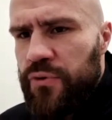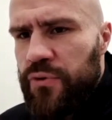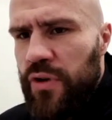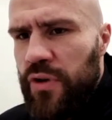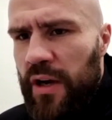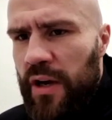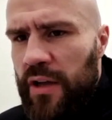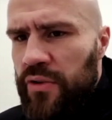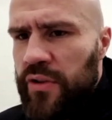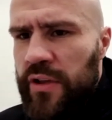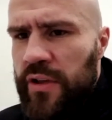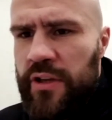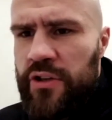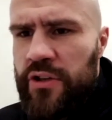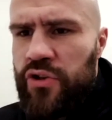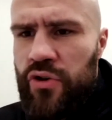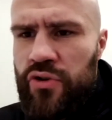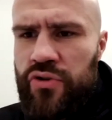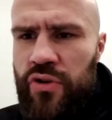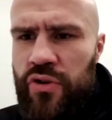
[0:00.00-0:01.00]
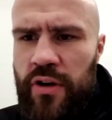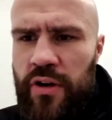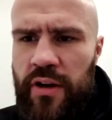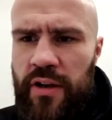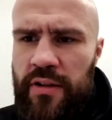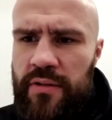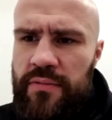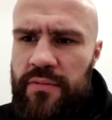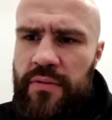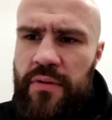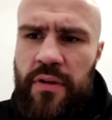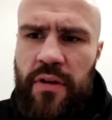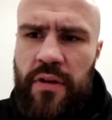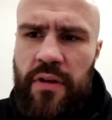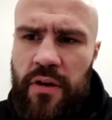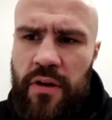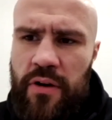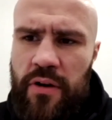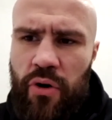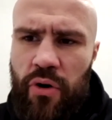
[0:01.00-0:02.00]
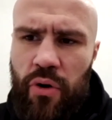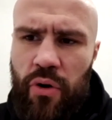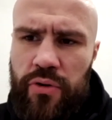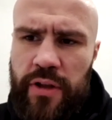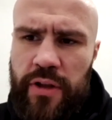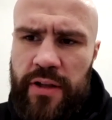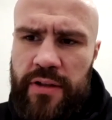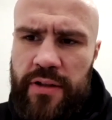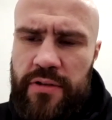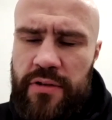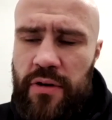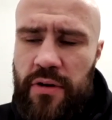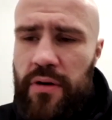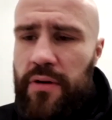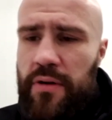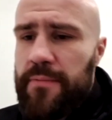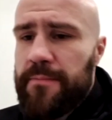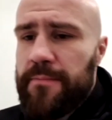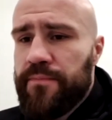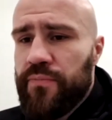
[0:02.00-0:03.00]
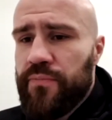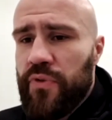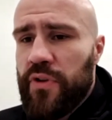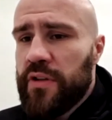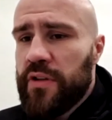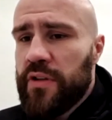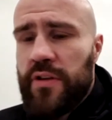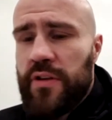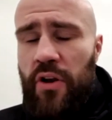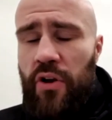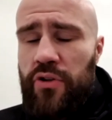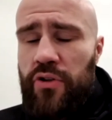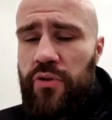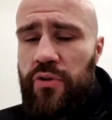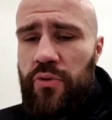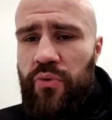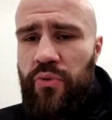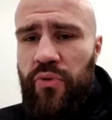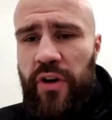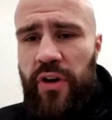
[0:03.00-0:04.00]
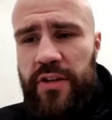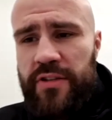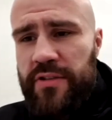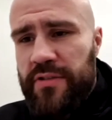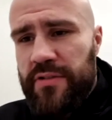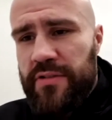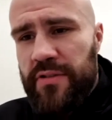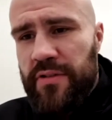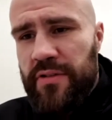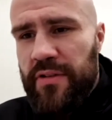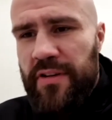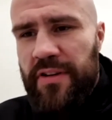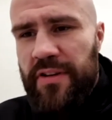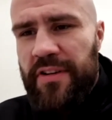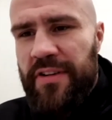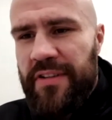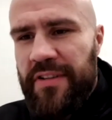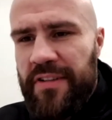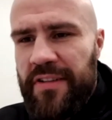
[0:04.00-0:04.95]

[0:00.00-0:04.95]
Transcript: I don't think Joshua can hold that. So it's a lot of questions, you know.